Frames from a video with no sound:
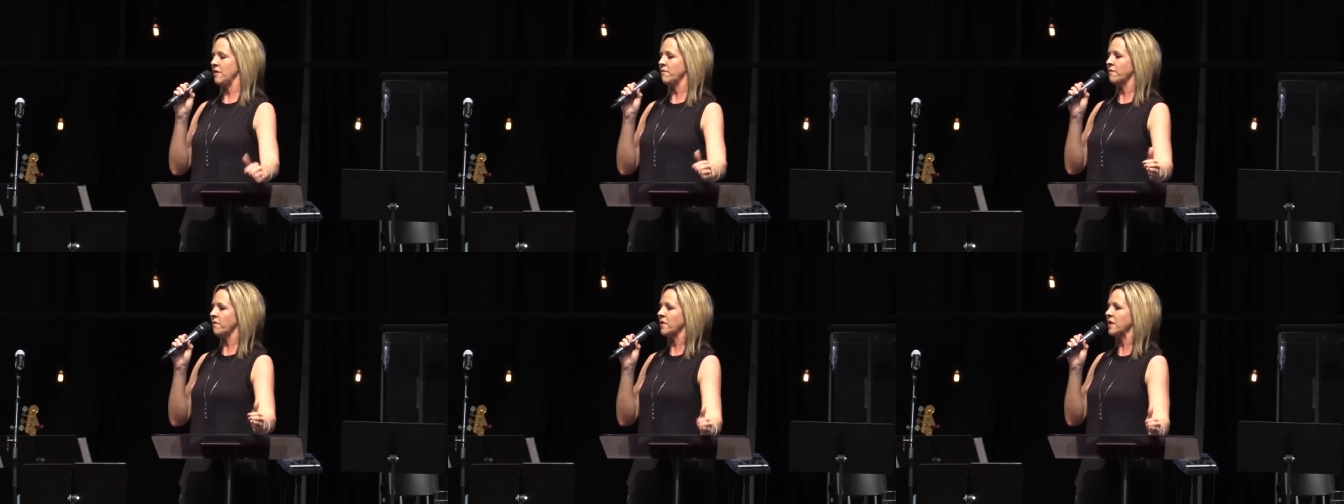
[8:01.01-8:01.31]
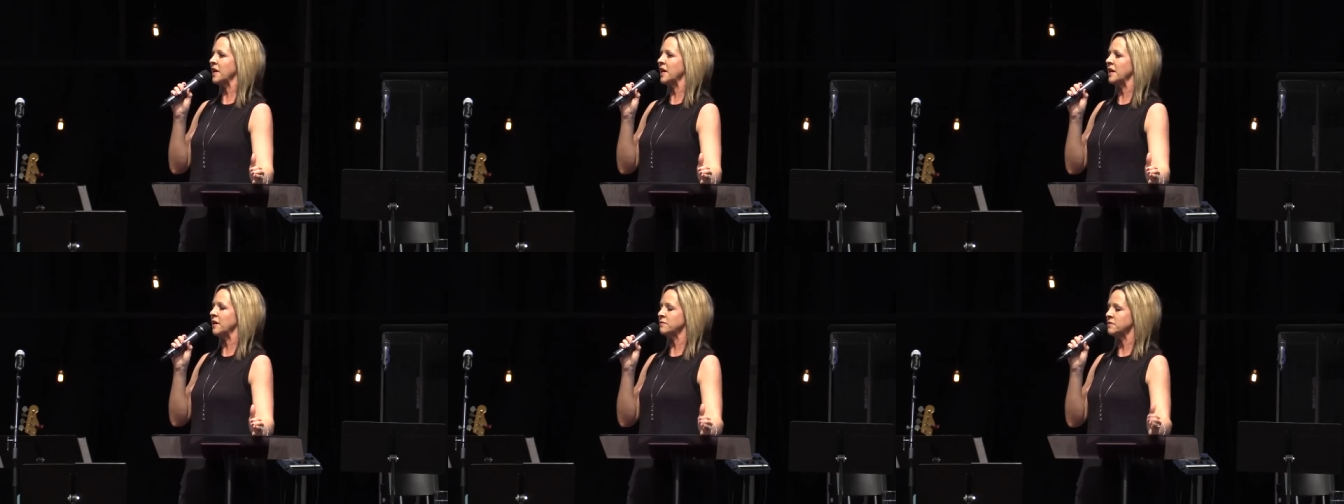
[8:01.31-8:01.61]
he
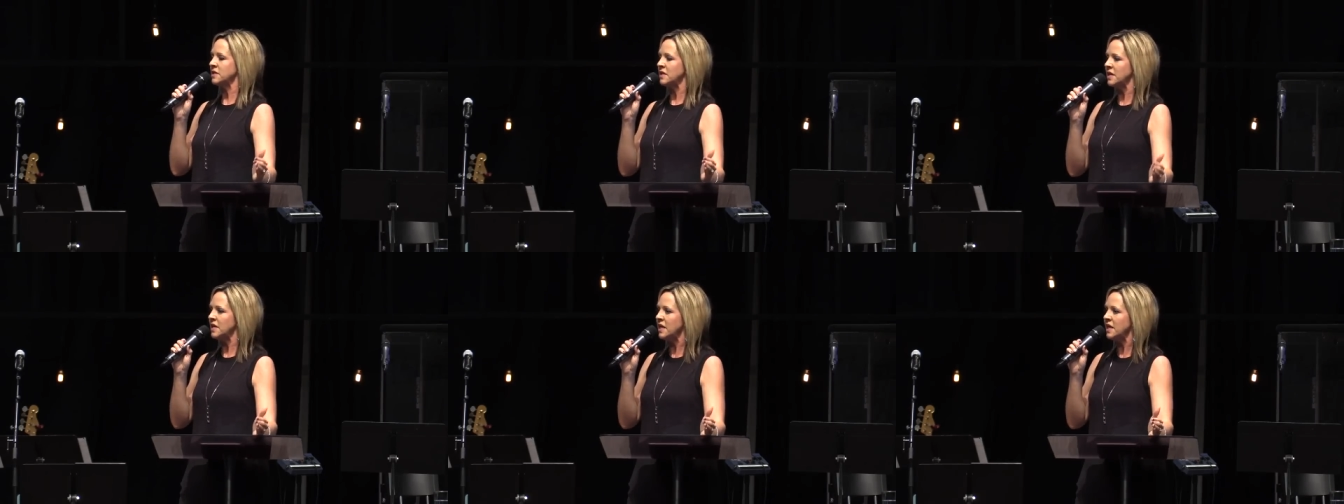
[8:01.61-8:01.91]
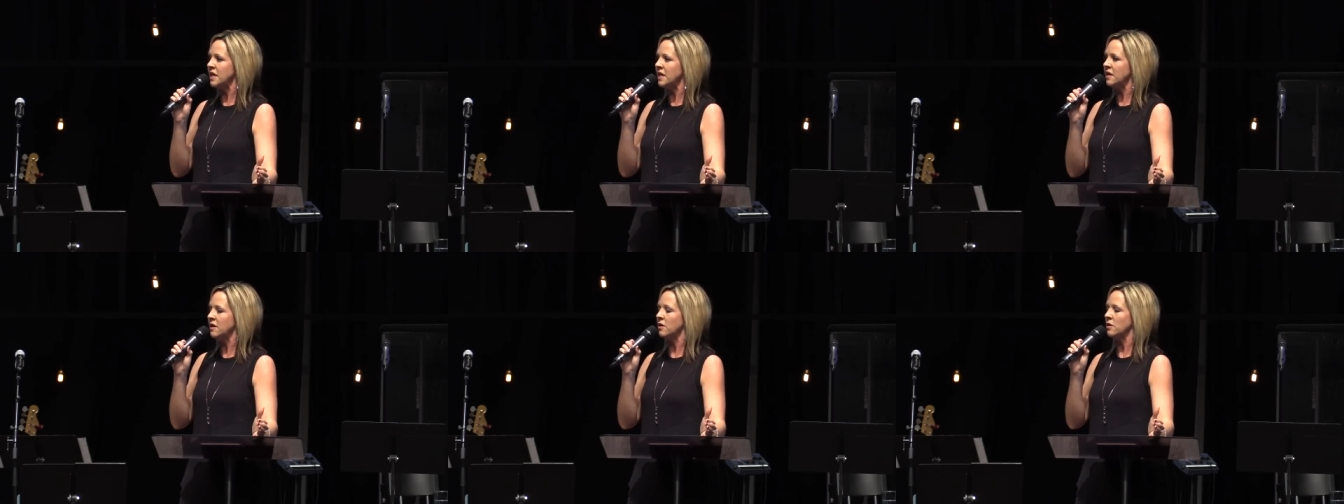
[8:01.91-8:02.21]
forgives he
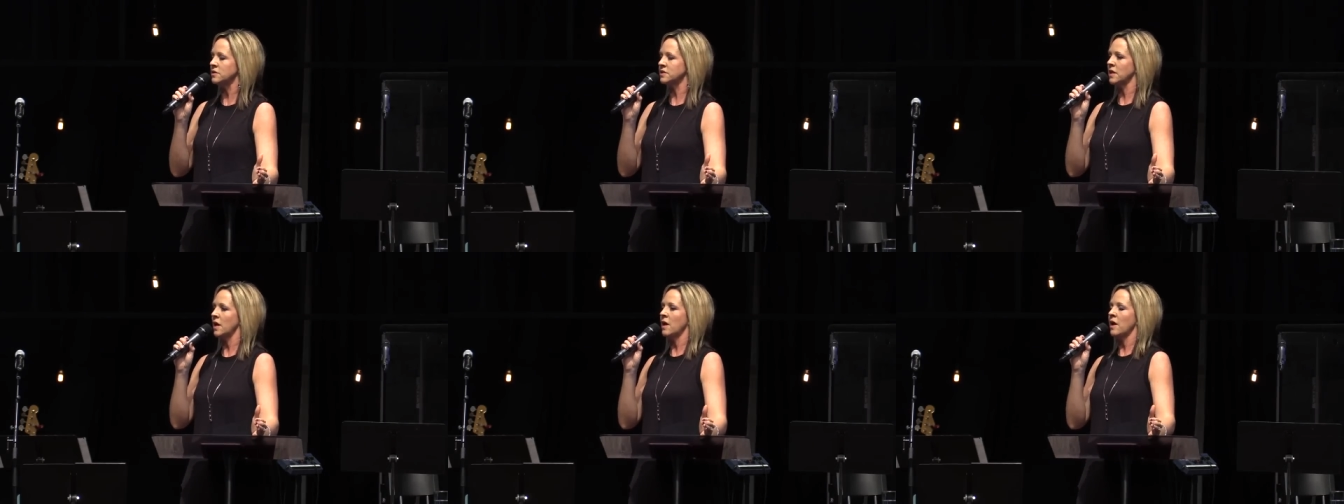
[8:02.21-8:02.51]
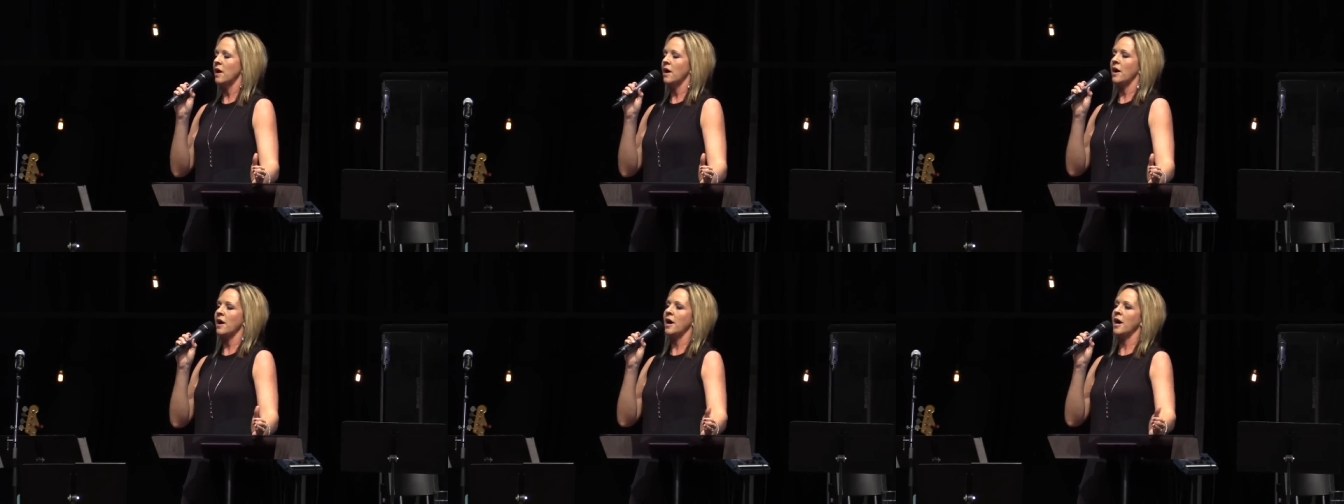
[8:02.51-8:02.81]
heals
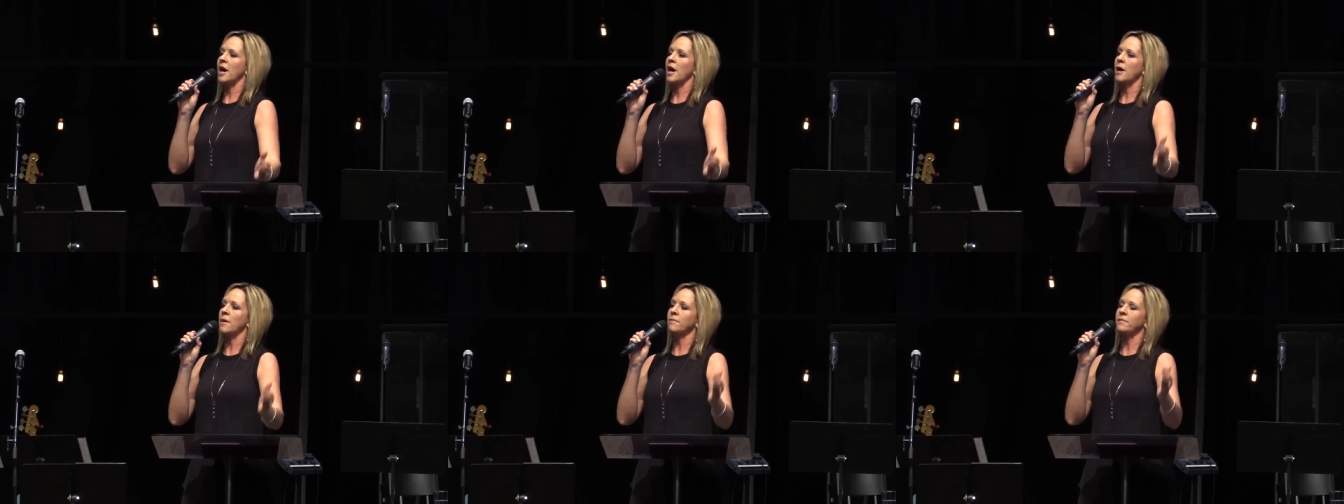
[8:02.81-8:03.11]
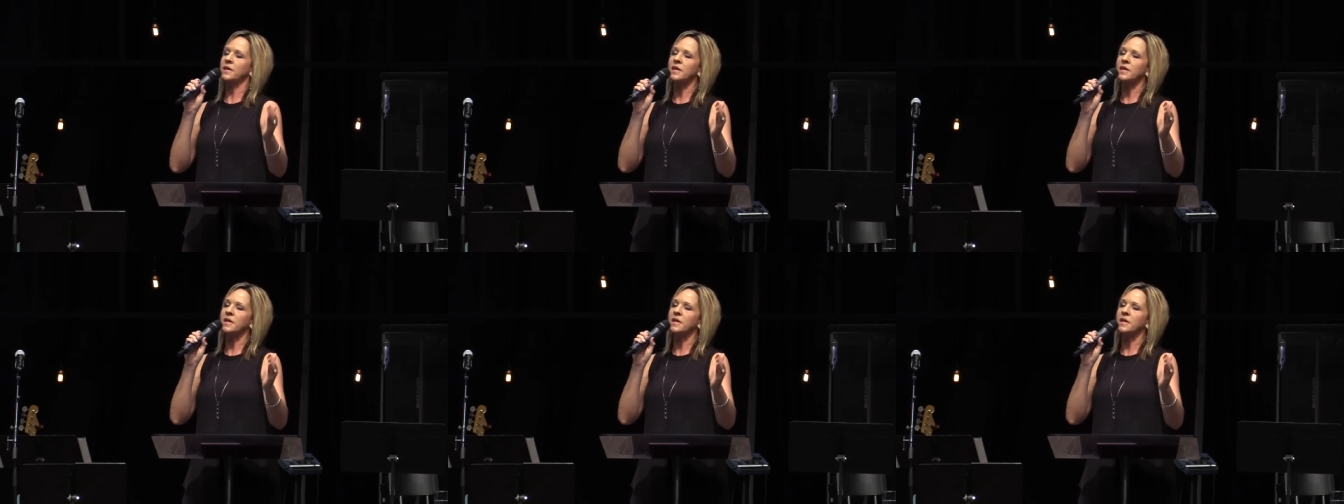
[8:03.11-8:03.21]
um,